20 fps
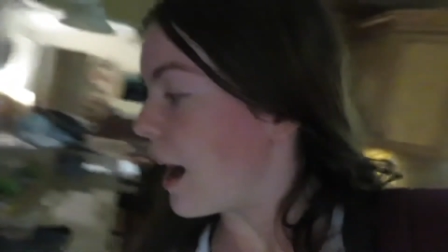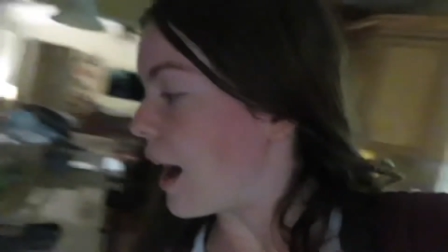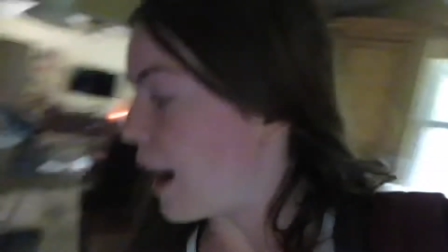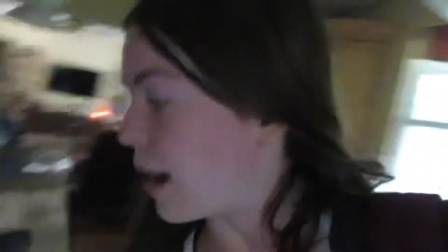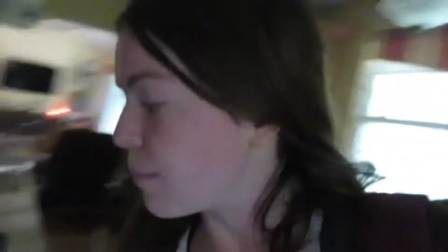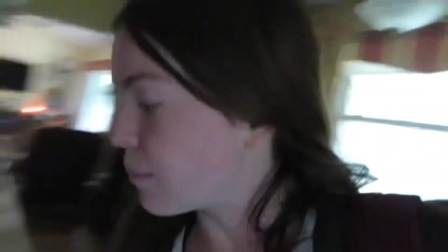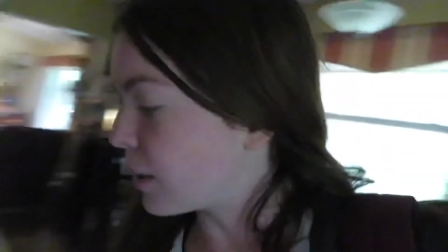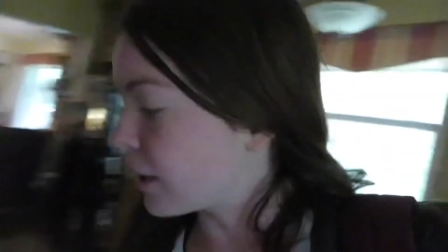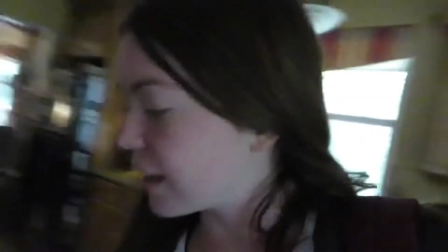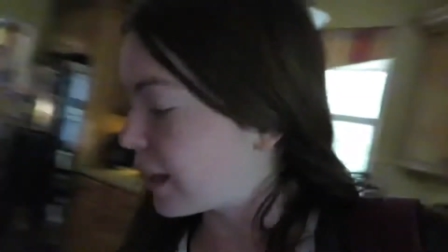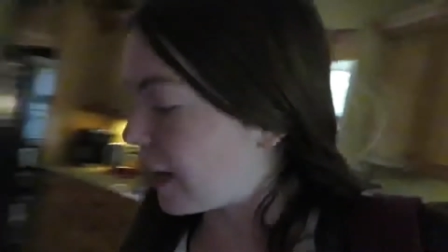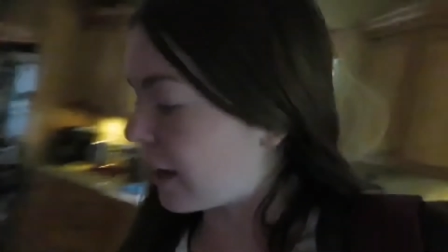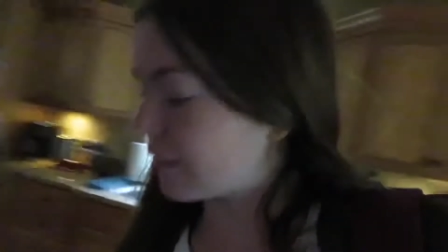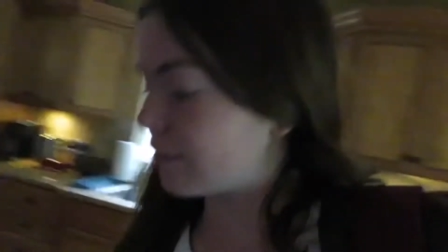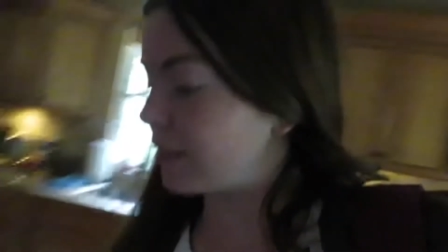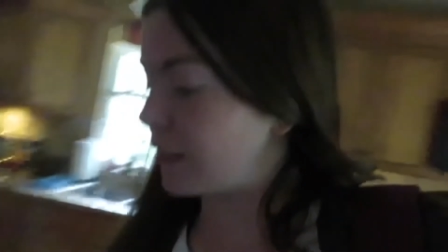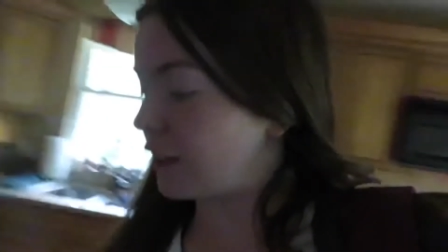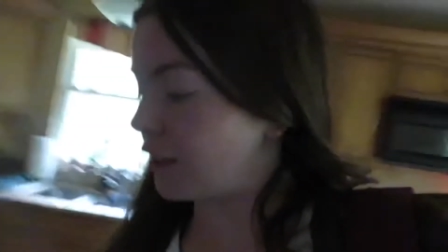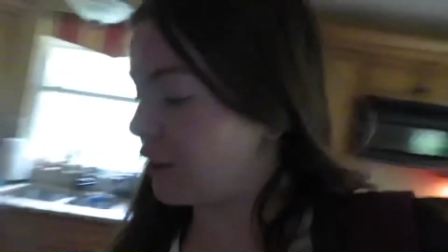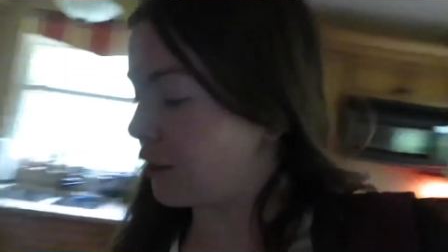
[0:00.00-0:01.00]
I'm on
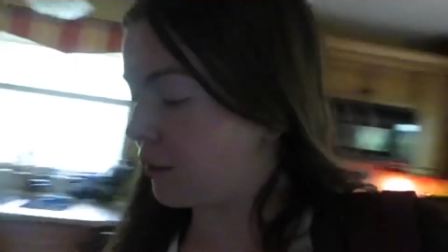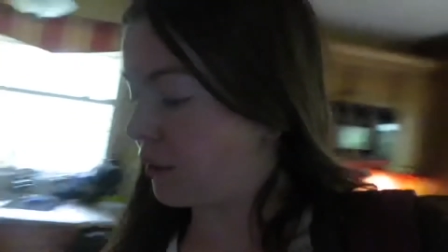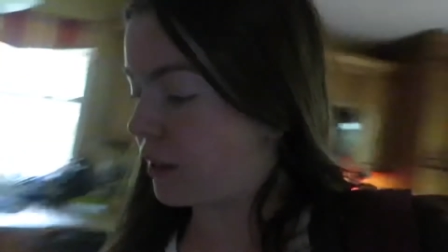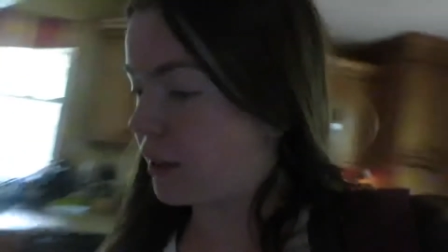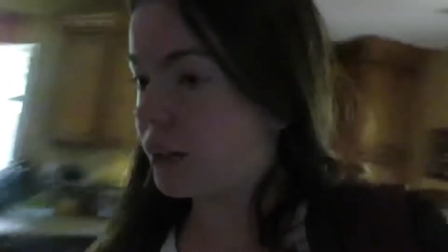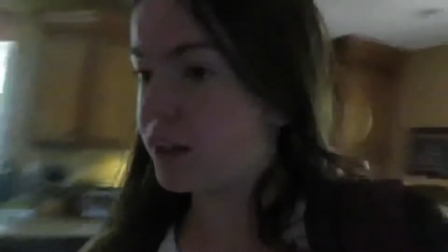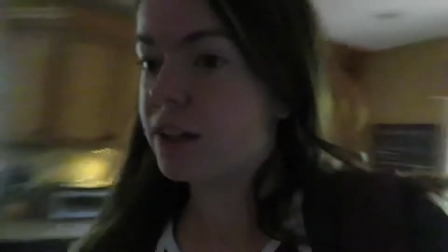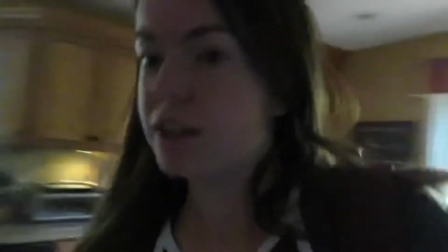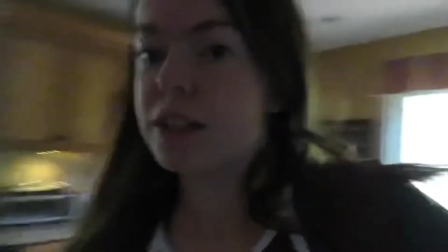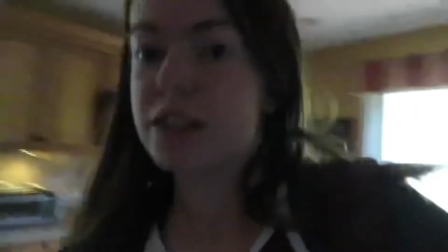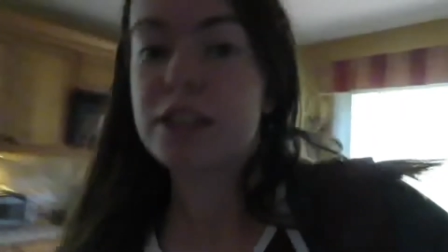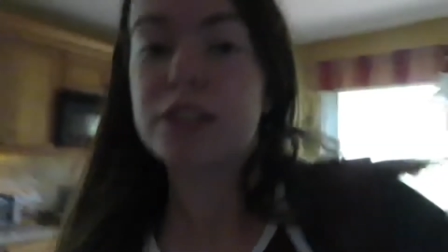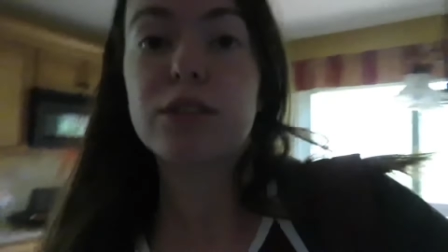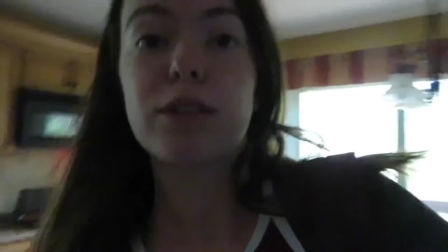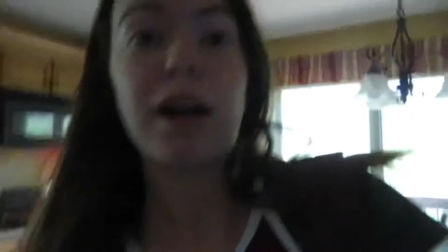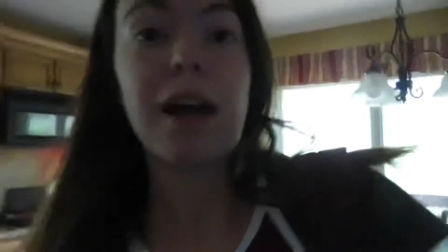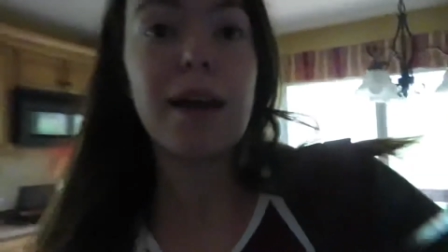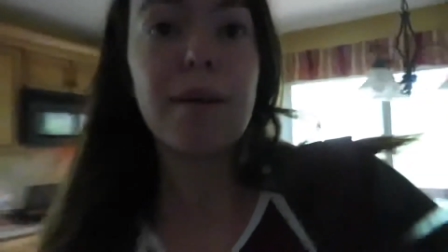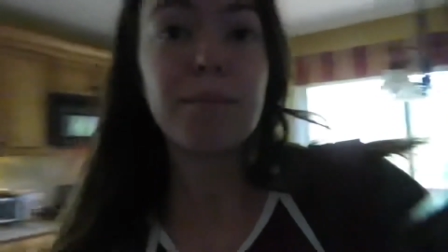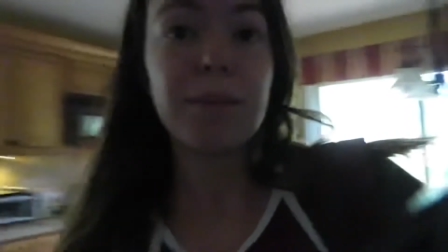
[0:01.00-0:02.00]
caffeine duty,
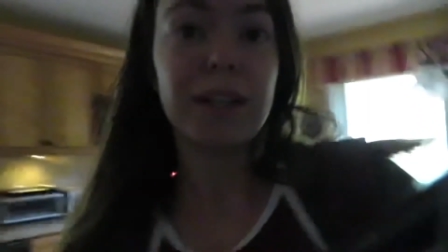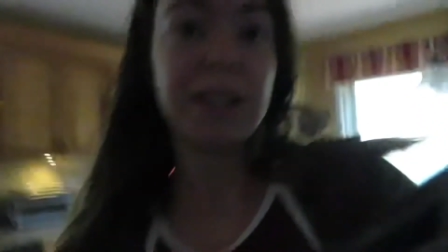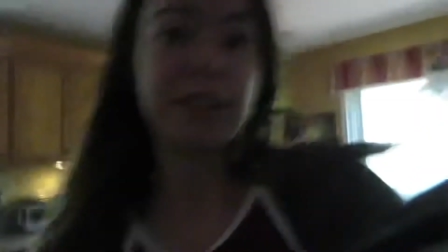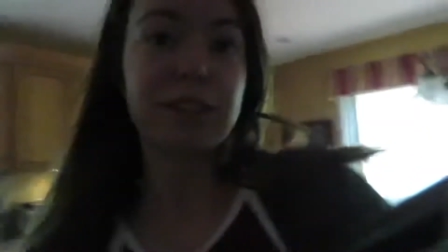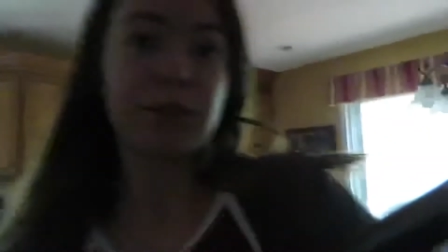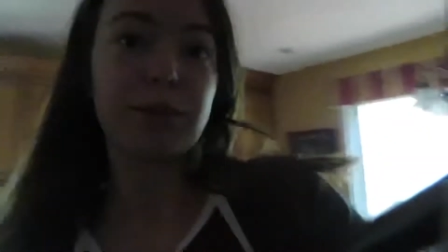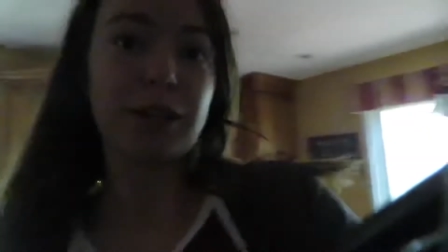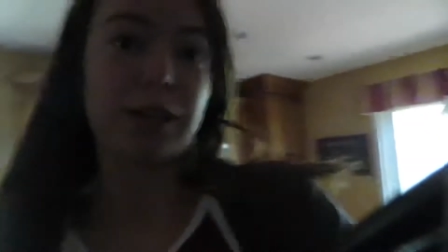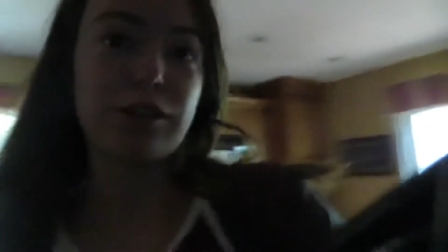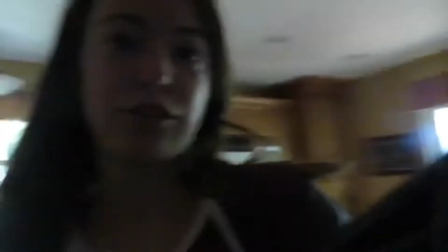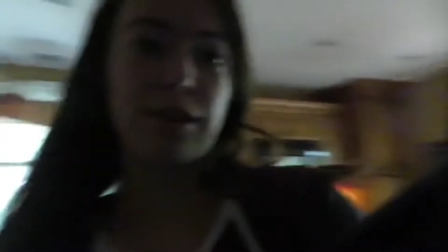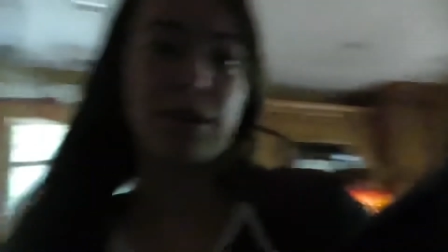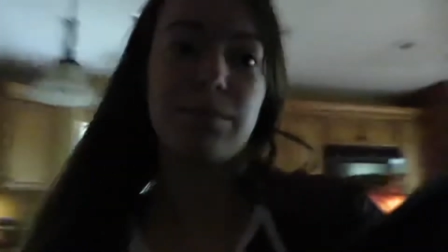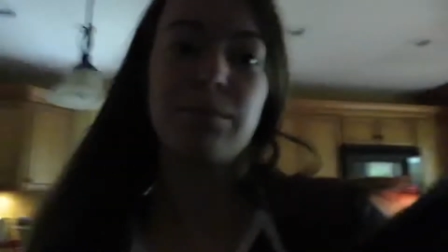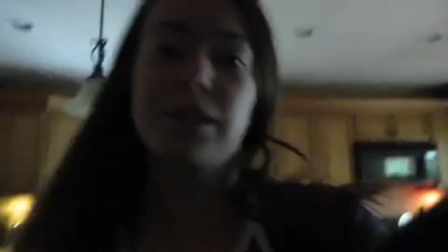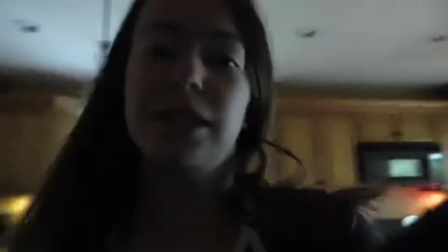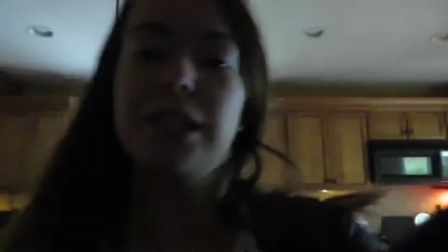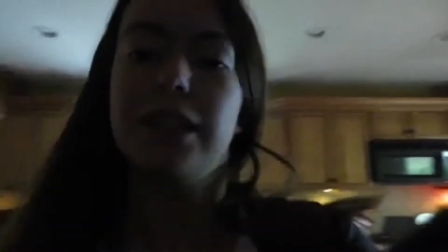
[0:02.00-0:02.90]
so I'm running to QuikTrip